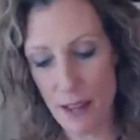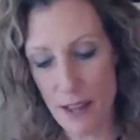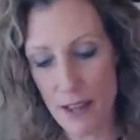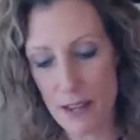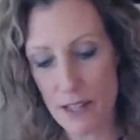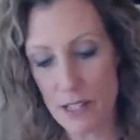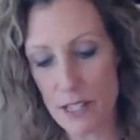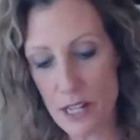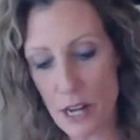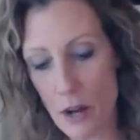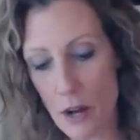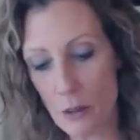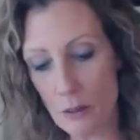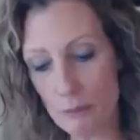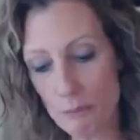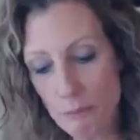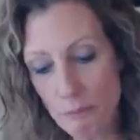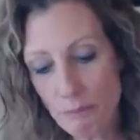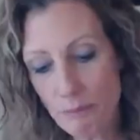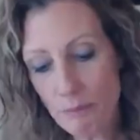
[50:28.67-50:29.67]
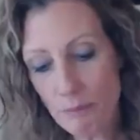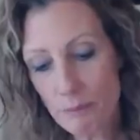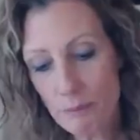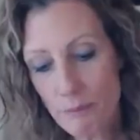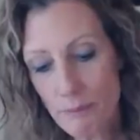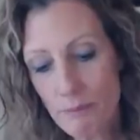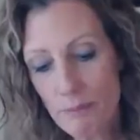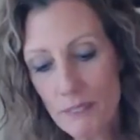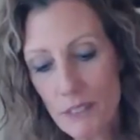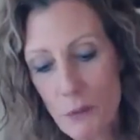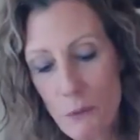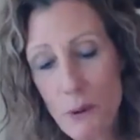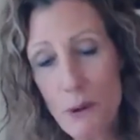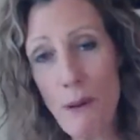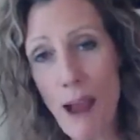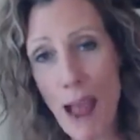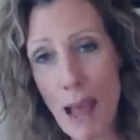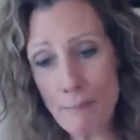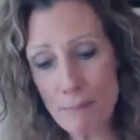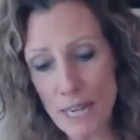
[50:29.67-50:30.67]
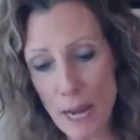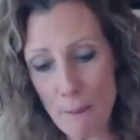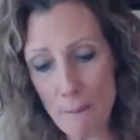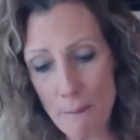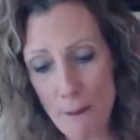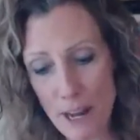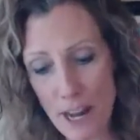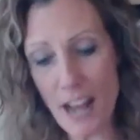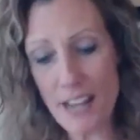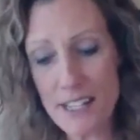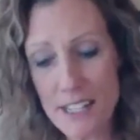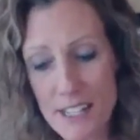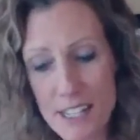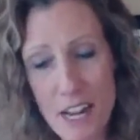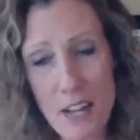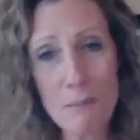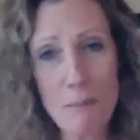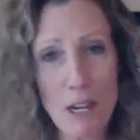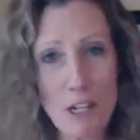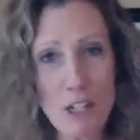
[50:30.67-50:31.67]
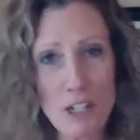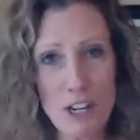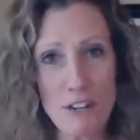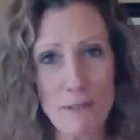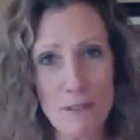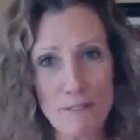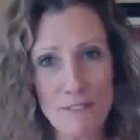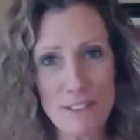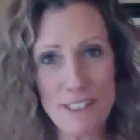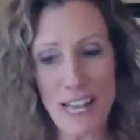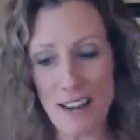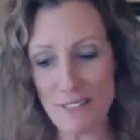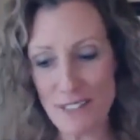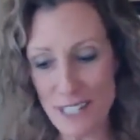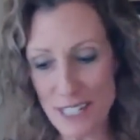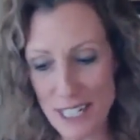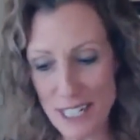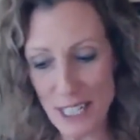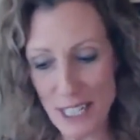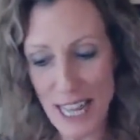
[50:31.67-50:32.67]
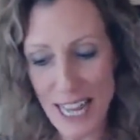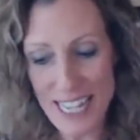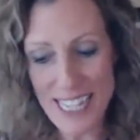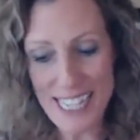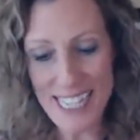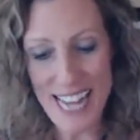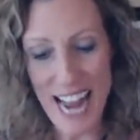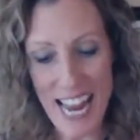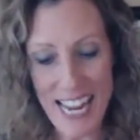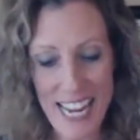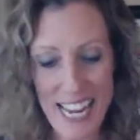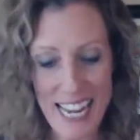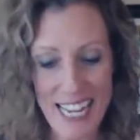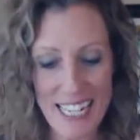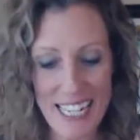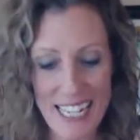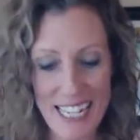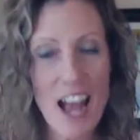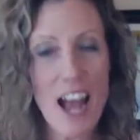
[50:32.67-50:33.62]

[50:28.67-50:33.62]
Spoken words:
So we wrapped up at, I sailed my ship of safety till I sank it.